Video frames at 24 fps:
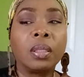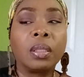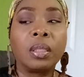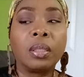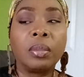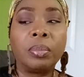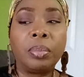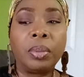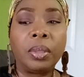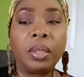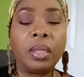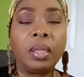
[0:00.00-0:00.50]
to
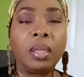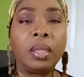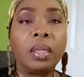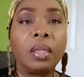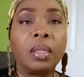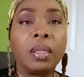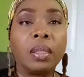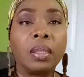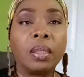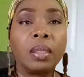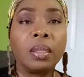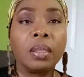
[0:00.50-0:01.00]
be
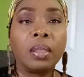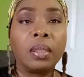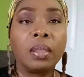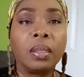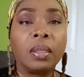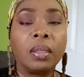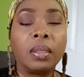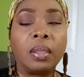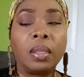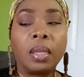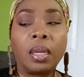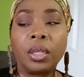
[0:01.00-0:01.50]

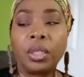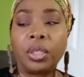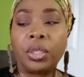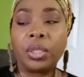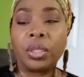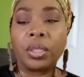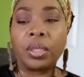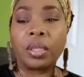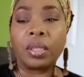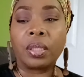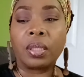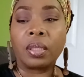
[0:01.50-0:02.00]
not
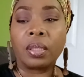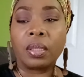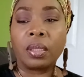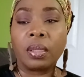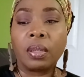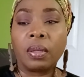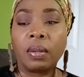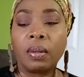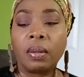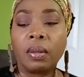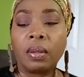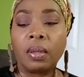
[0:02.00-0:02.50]
just
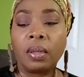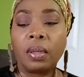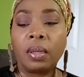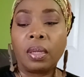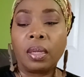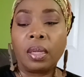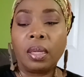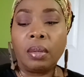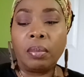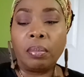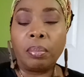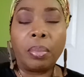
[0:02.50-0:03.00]

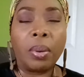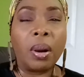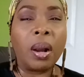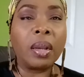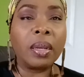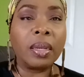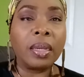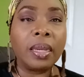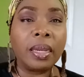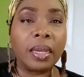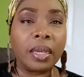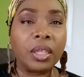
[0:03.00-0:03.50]
in
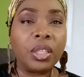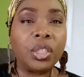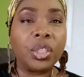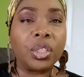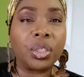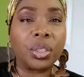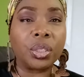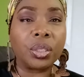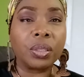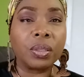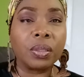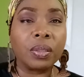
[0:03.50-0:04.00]

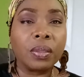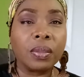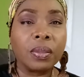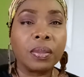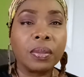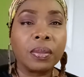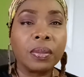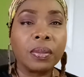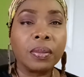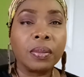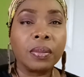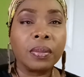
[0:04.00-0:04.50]
bondage,
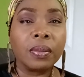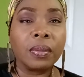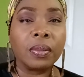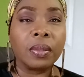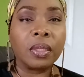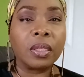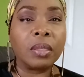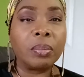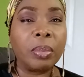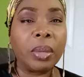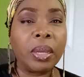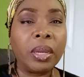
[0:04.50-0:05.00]

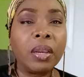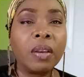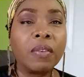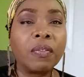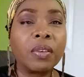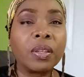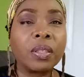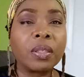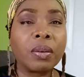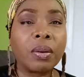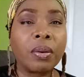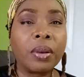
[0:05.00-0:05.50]
because many of
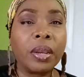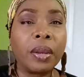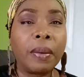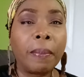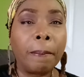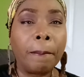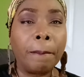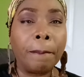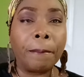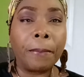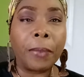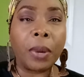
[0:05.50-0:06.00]
us are
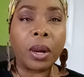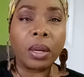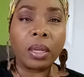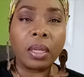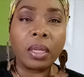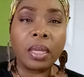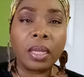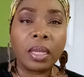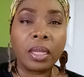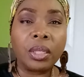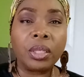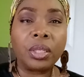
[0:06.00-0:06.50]
in
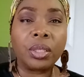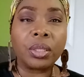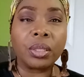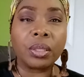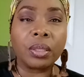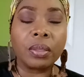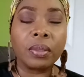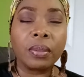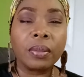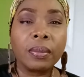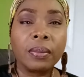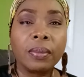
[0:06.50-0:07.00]
bondage.